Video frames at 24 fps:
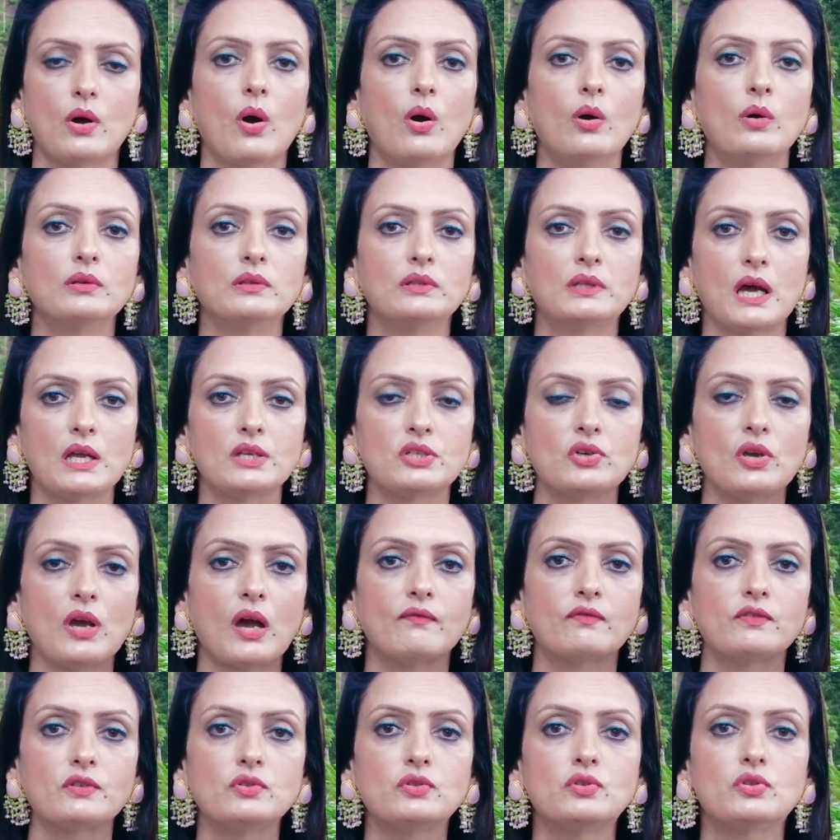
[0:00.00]
All that you
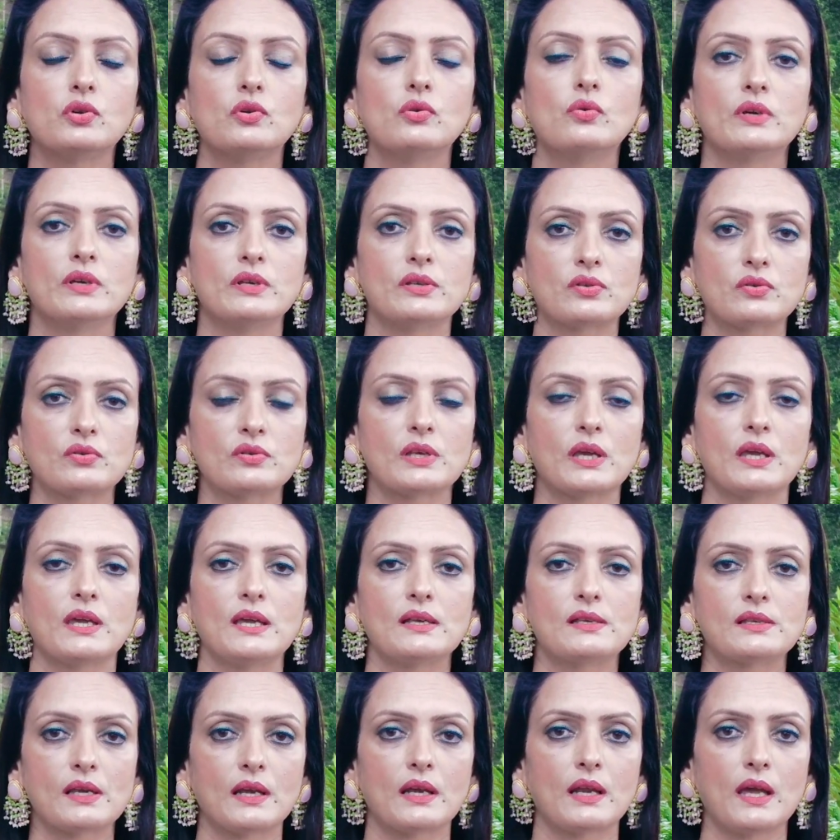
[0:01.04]
have to do is to say
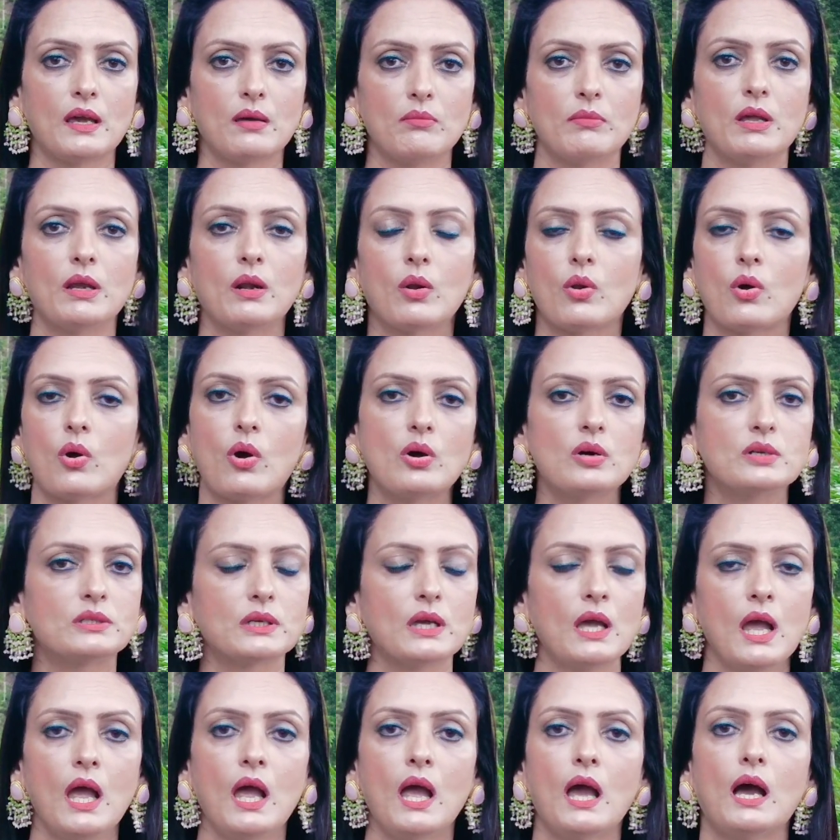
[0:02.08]
yes and amen. Lord,
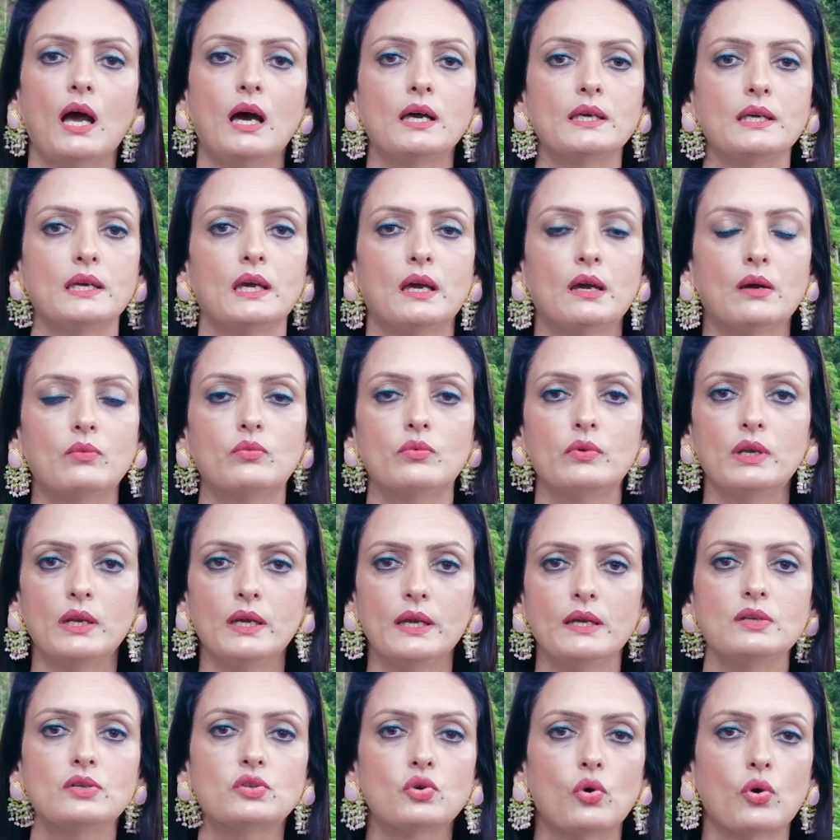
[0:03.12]
I am
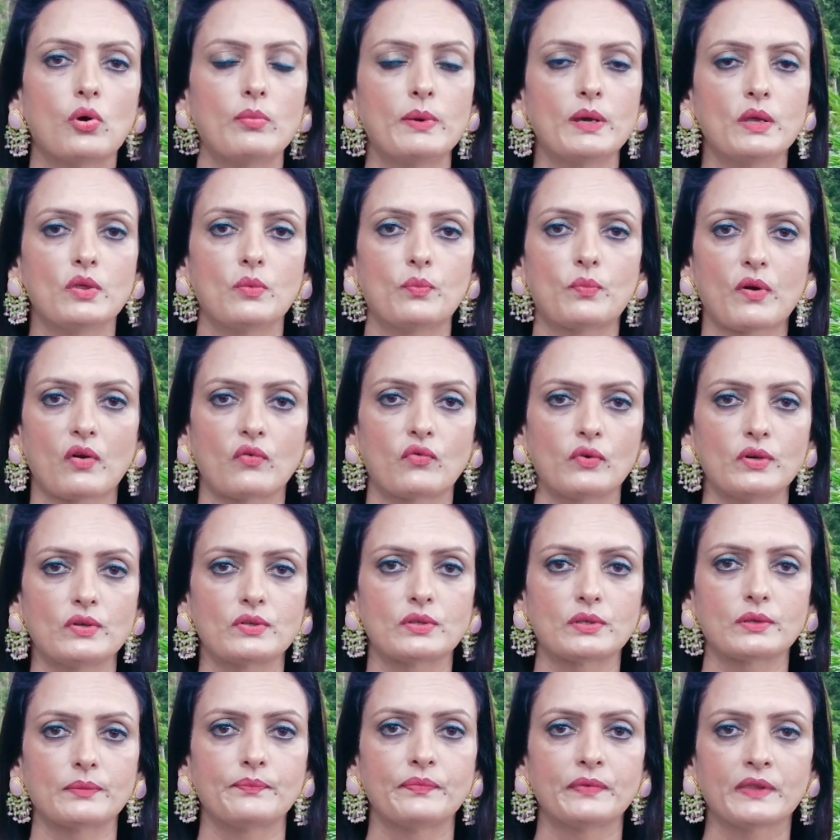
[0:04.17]
willing to obey the
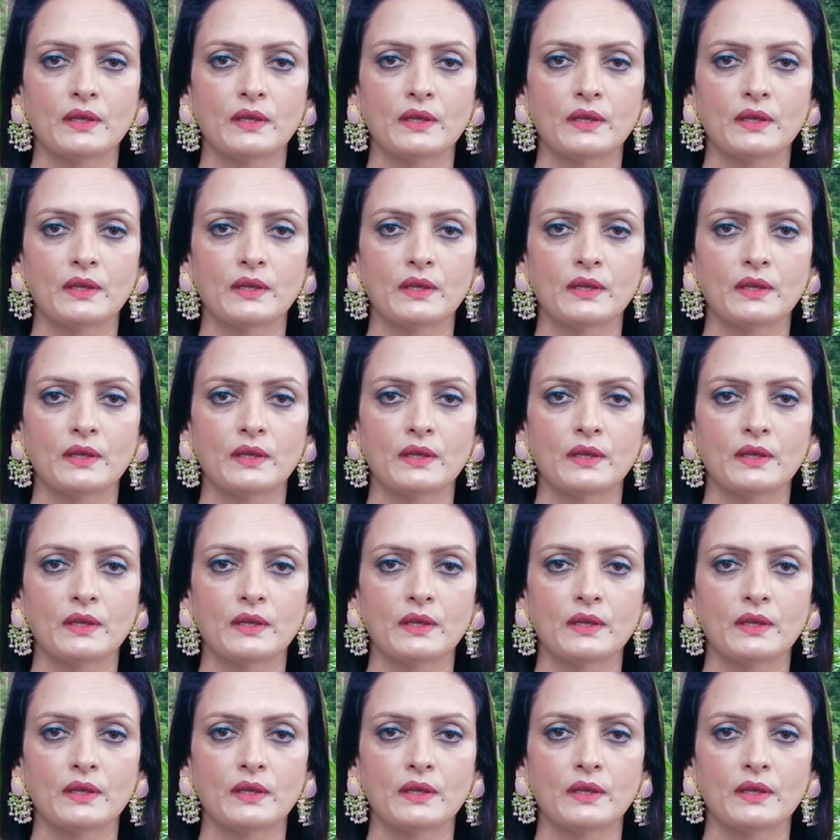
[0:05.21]
prophets.